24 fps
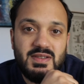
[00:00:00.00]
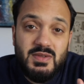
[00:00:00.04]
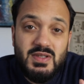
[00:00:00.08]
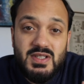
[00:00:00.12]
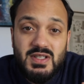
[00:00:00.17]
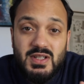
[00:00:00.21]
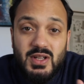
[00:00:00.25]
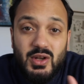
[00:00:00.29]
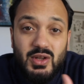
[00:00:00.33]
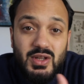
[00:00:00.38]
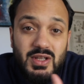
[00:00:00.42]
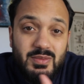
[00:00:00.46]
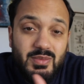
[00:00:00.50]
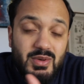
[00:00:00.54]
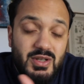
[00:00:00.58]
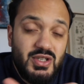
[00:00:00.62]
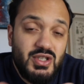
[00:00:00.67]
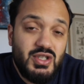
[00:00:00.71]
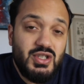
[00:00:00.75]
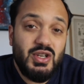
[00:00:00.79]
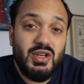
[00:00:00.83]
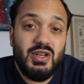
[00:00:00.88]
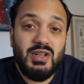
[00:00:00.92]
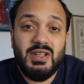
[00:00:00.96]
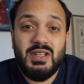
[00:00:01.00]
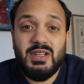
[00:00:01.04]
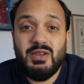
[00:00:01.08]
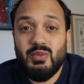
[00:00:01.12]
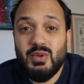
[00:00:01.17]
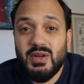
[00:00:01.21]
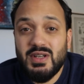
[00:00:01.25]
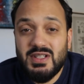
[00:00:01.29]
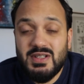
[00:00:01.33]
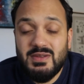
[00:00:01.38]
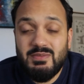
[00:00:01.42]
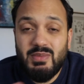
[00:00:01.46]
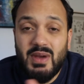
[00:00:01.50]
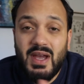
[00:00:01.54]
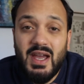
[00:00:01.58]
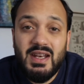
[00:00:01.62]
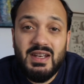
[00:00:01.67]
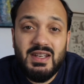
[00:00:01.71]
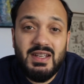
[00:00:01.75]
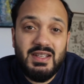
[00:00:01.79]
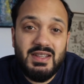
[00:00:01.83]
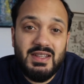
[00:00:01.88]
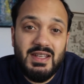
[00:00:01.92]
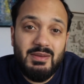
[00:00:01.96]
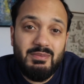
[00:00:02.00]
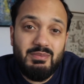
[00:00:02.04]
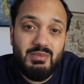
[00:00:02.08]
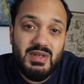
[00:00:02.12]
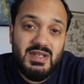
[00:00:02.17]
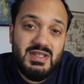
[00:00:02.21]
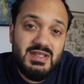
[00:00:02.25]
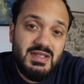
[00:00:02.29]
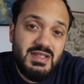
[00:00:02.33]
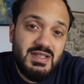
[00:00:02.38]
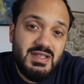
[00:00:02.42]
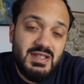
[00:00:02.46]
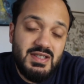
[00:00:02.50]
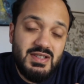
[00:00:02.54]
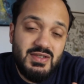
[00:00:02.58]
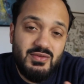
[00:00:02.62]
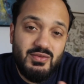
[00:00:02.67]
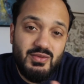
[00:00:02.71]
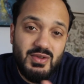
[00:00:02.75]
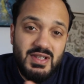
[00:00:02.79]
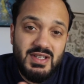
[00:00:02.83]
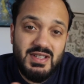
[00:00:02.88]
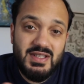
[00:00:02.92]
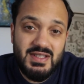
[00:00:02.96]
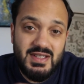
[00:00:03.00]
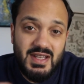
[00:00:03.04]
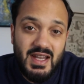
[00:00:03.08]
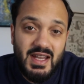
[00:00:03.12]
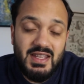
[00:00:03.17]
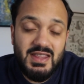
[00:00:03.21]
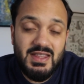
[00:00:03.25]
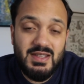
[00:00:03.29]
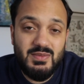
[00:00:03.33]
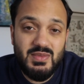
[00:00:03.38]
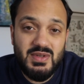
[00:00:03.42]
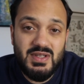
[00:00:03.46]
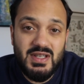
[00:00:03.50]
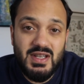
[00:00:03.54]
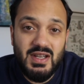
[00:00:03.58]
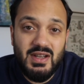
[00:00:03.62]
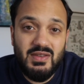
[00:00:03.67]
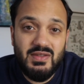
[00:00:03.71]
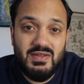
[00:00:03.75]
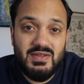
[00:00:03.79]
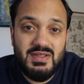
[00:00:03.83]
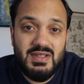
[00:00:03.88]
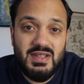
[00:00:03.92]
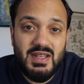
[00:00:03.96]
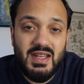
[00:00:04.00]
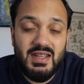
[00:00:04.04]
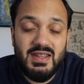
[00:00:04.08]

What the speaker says: Slowly but surely, we're demanding that businesses redesign themselves